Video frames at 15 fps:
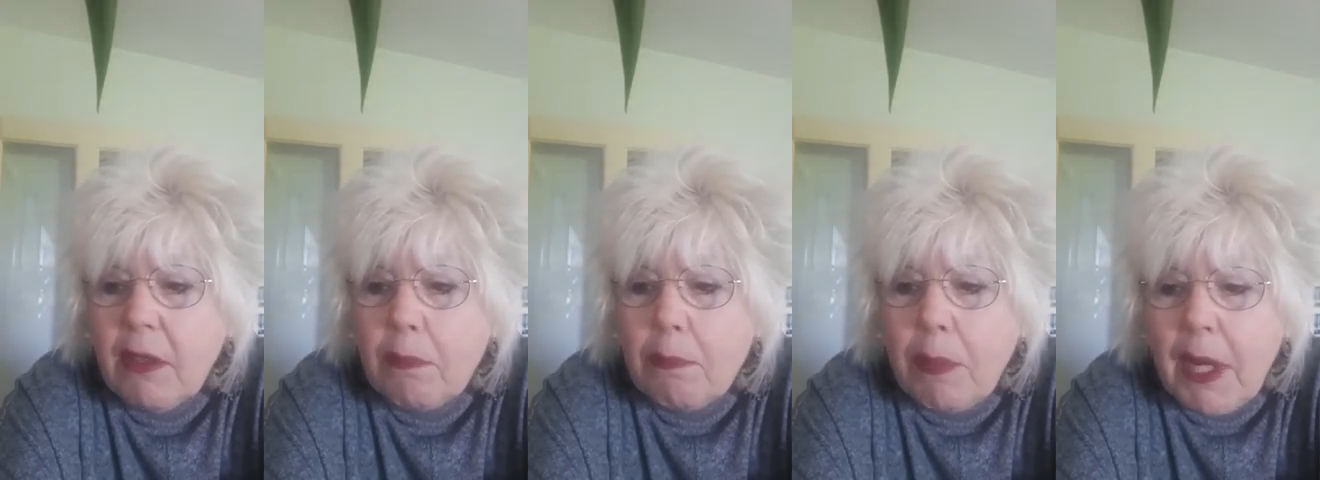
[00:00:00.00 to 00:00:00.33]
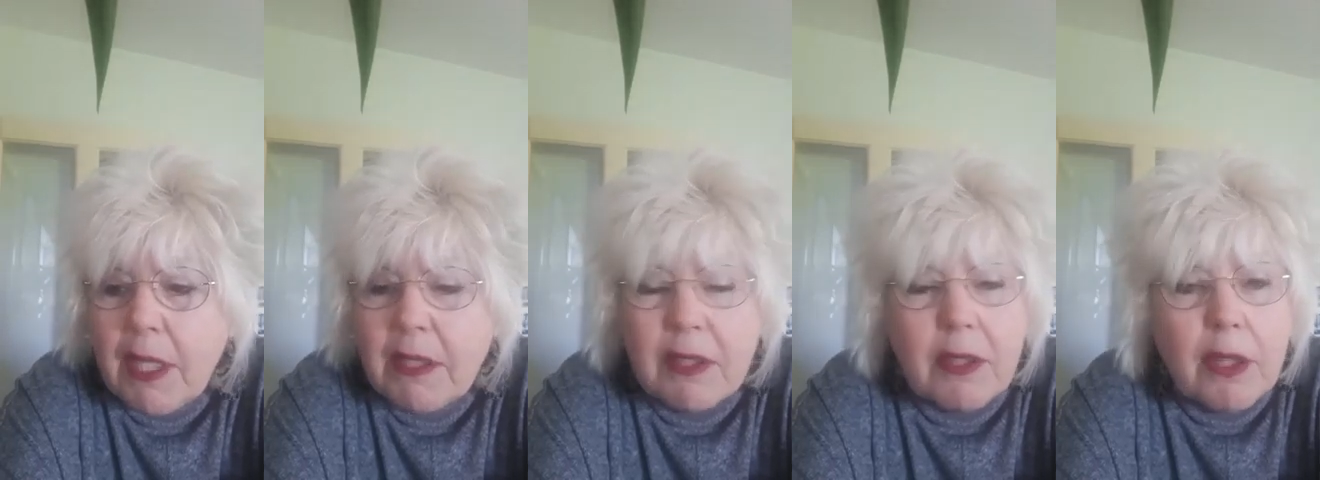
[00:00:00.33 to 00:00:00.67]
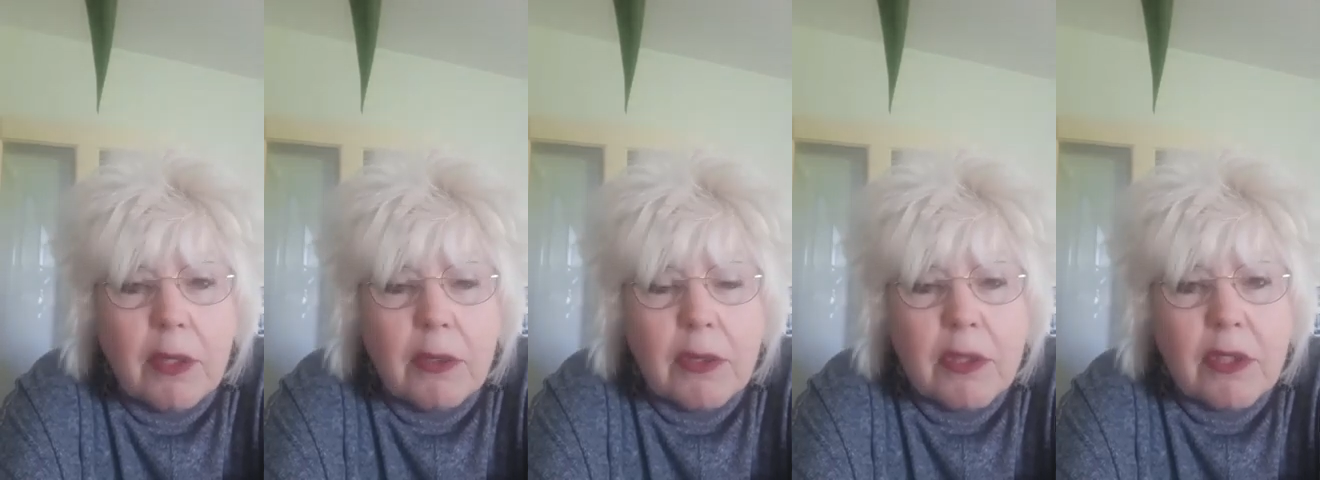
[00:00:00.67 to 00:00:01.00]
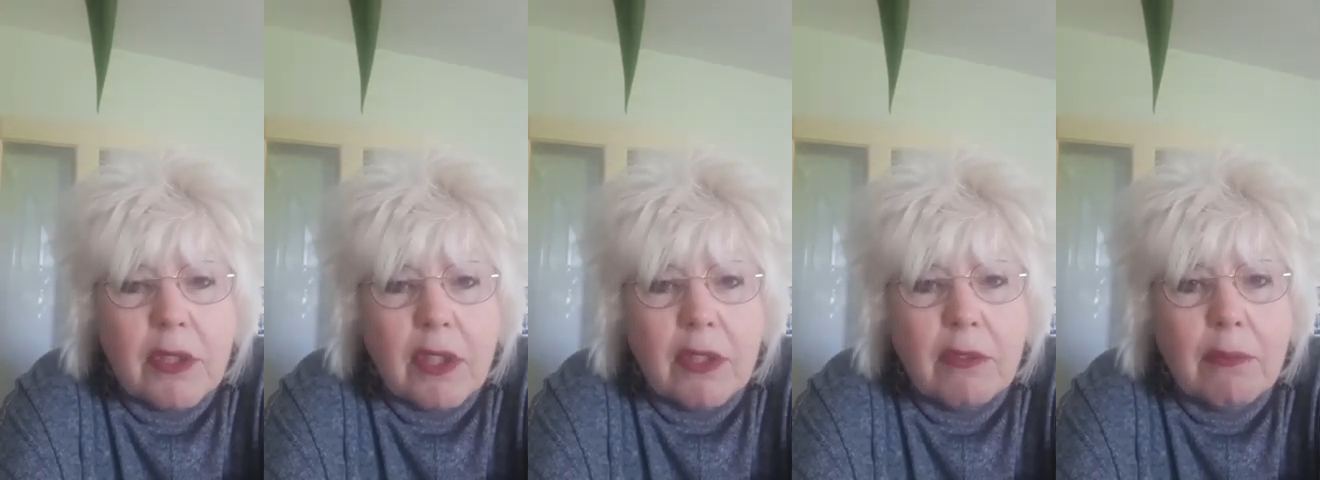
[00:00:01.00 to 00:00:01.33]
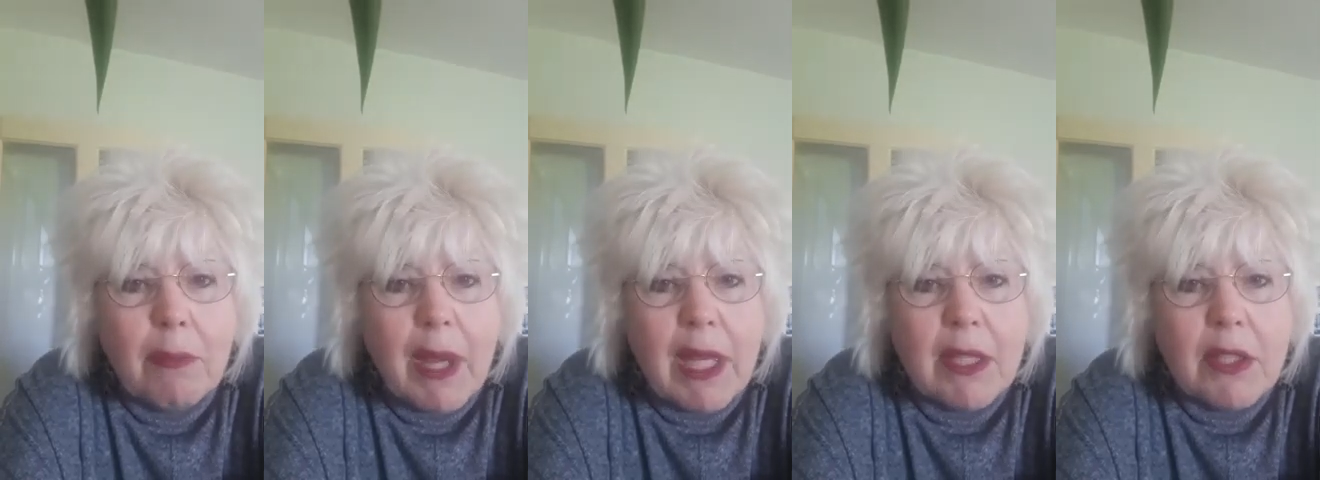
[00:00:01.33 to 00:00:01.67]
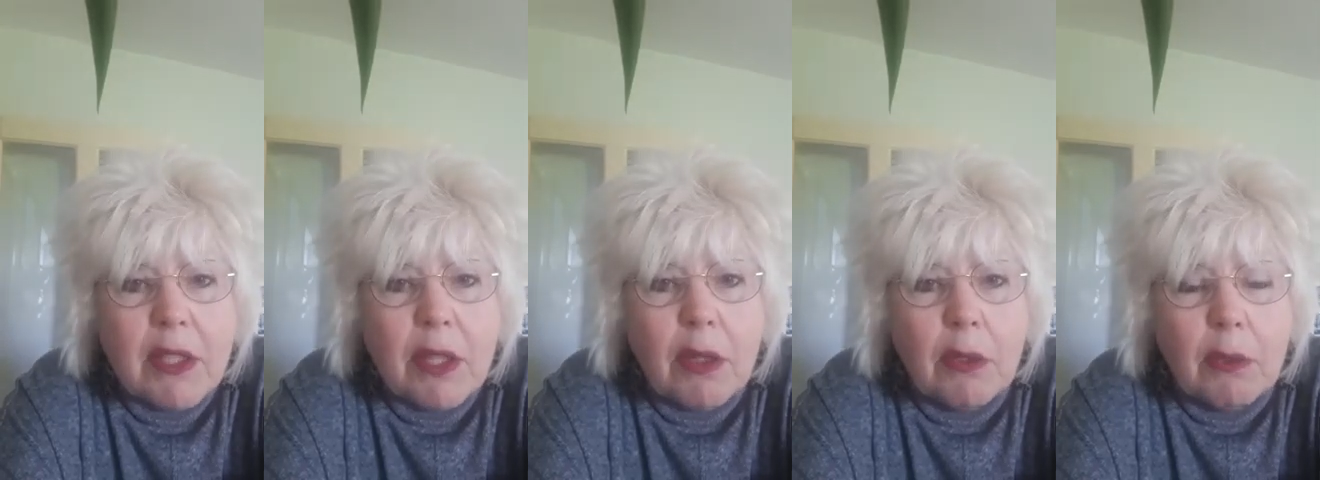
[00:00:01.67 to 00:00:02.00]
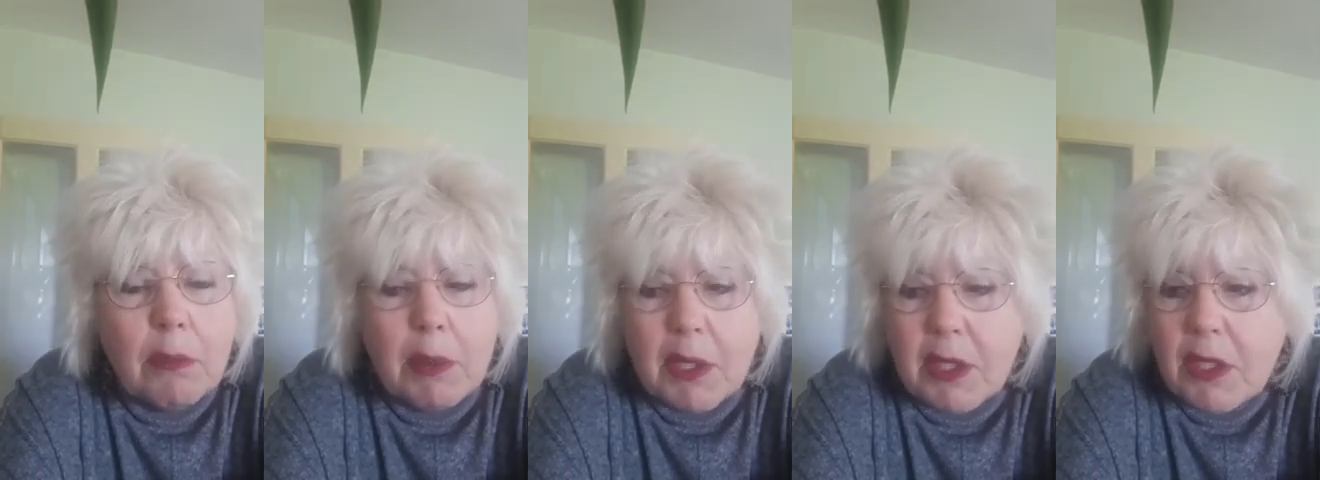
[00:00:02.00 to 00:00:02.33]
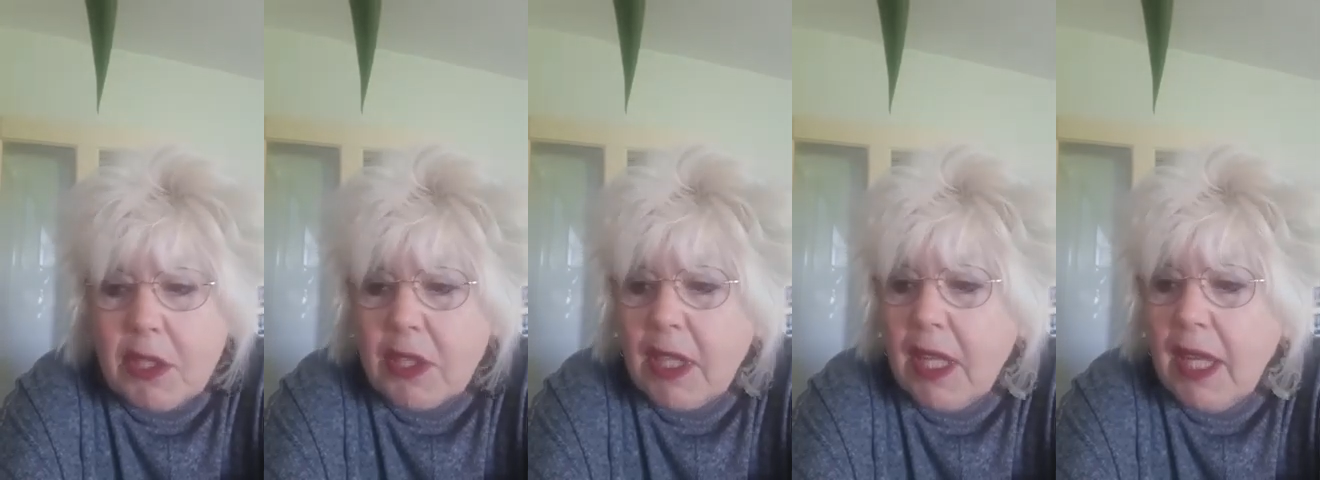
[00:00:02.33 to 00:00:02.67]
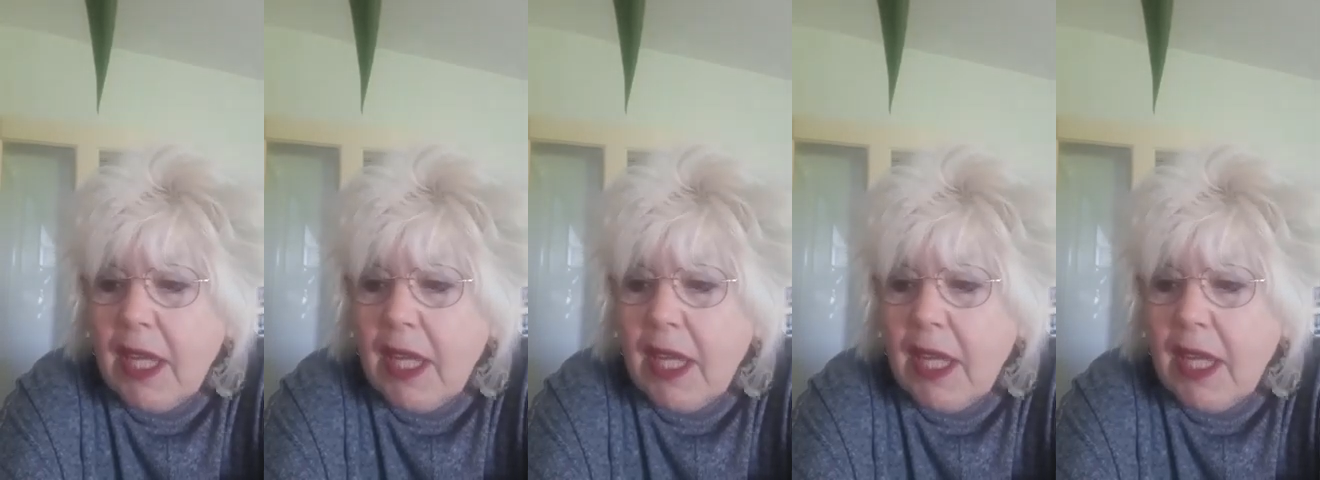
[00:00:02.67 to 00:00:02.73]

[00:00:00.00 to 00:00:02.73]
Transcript: by the Ghost of Matt Talbot.